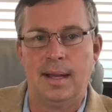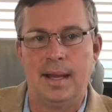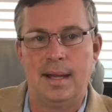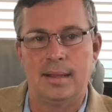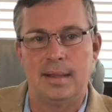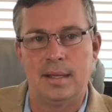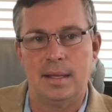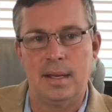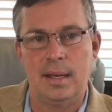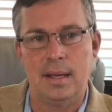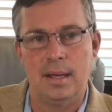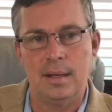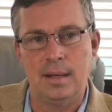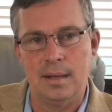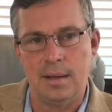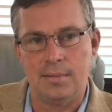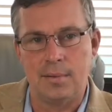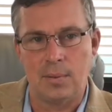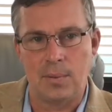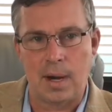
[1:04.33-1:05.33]
At the
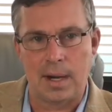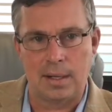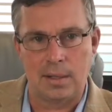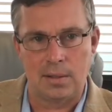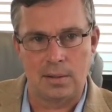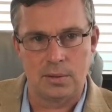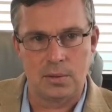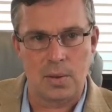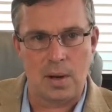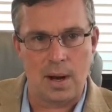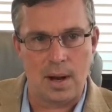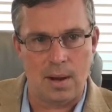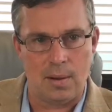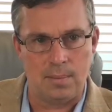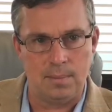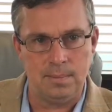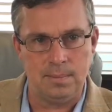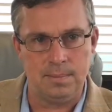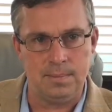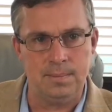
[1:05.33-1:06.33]
end of a regular
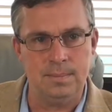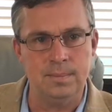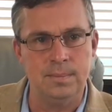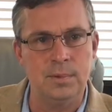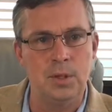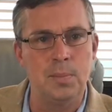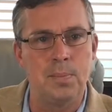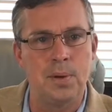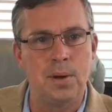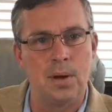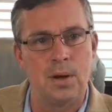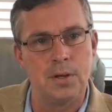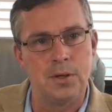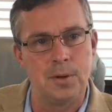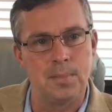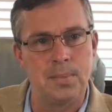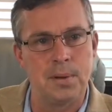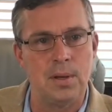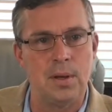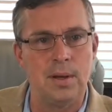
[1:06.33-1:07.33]
trial, you put on
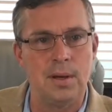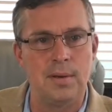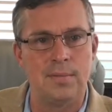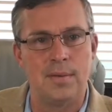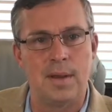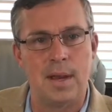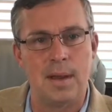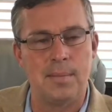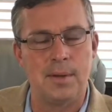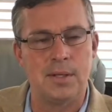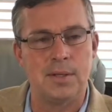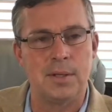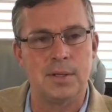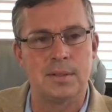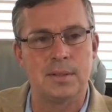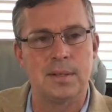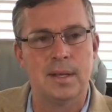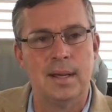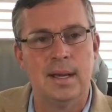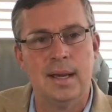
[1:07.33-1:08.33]
your punitive
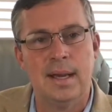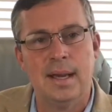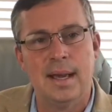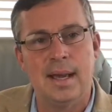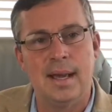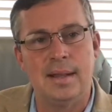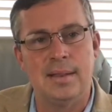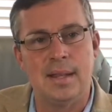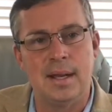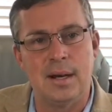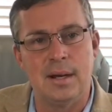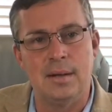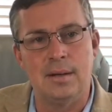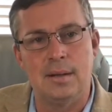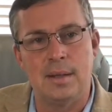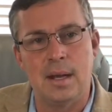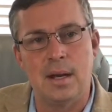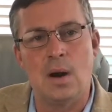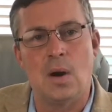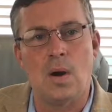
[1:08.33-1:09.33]
damages, and
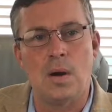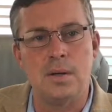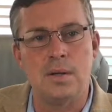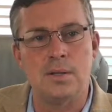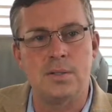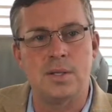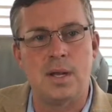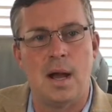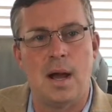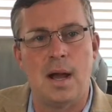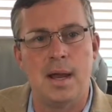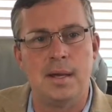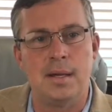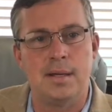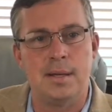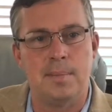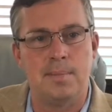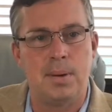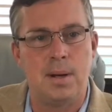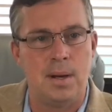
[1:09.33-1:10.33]
they are
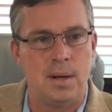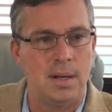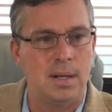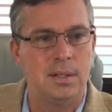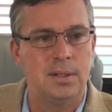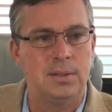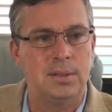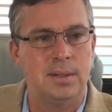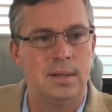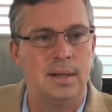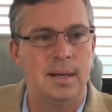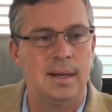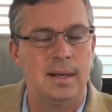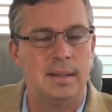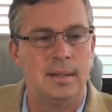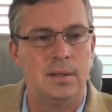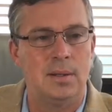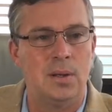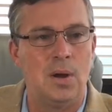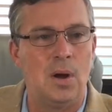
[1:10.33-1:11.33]
designed to punish.
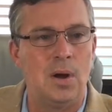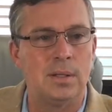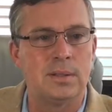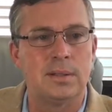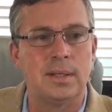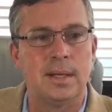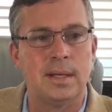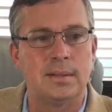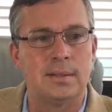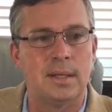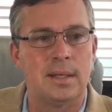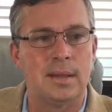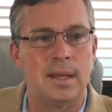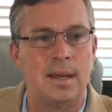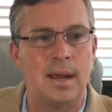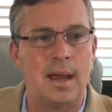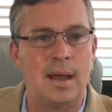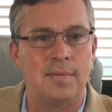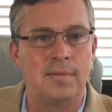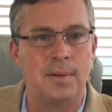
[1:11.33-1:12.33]
The law says that
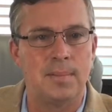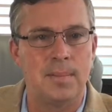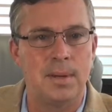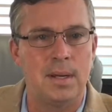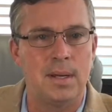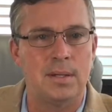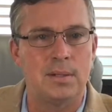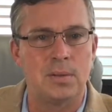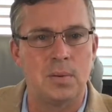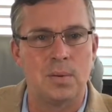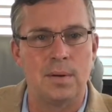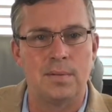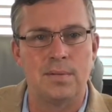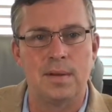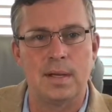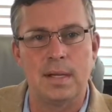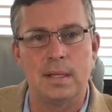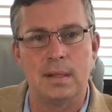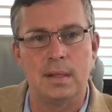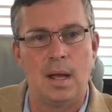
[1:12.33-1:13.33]
they have to be sort
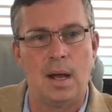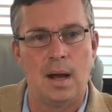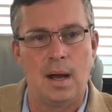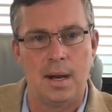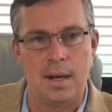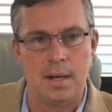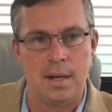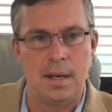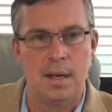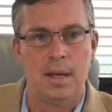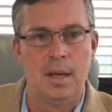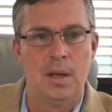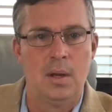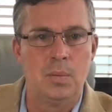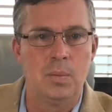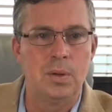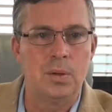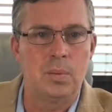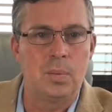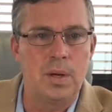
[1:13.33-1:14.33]
of in line
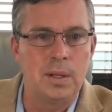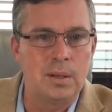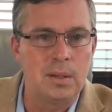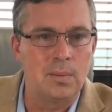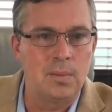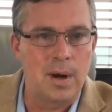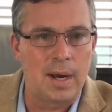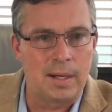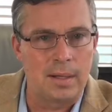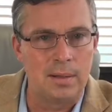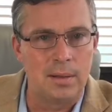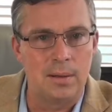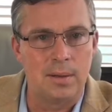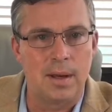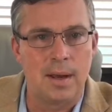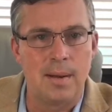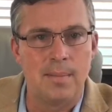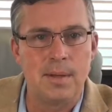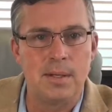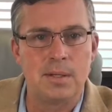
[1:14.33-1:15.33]
with what the regular
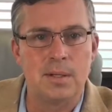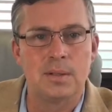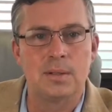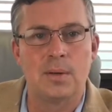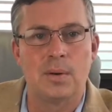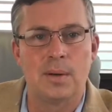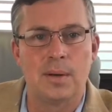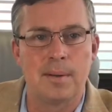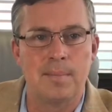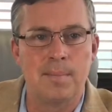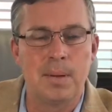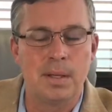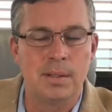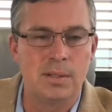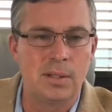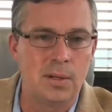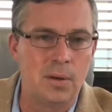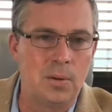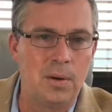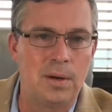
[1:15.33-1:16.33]
damages or
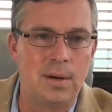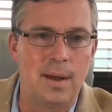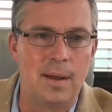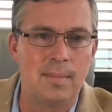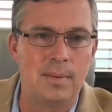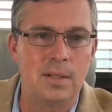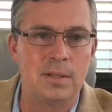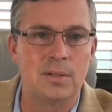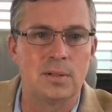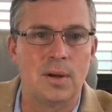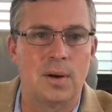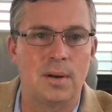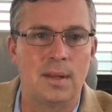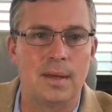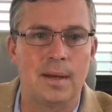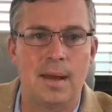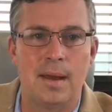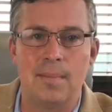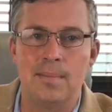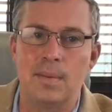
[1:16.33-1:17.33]
compensatory damages are.
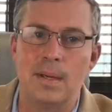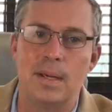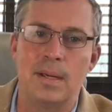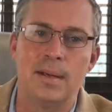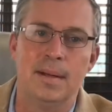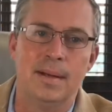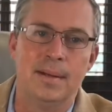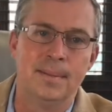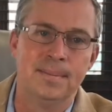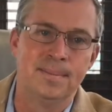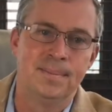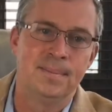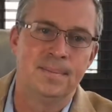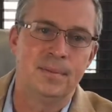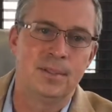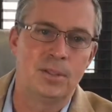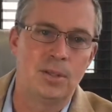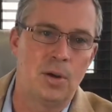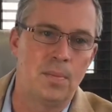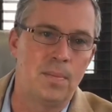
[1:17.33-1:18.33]
They can't be
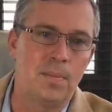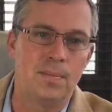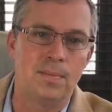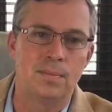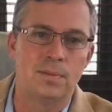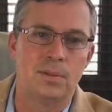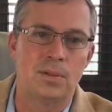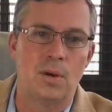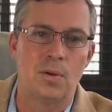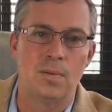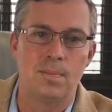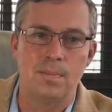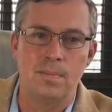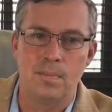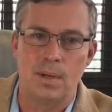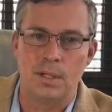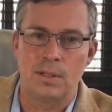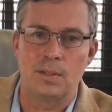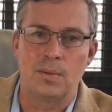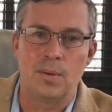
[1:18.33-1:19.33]
so
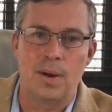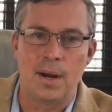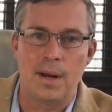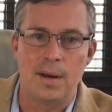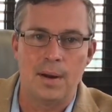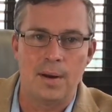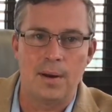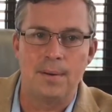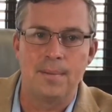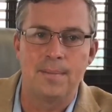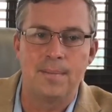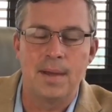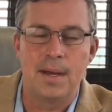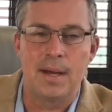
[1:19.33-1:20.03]
much greater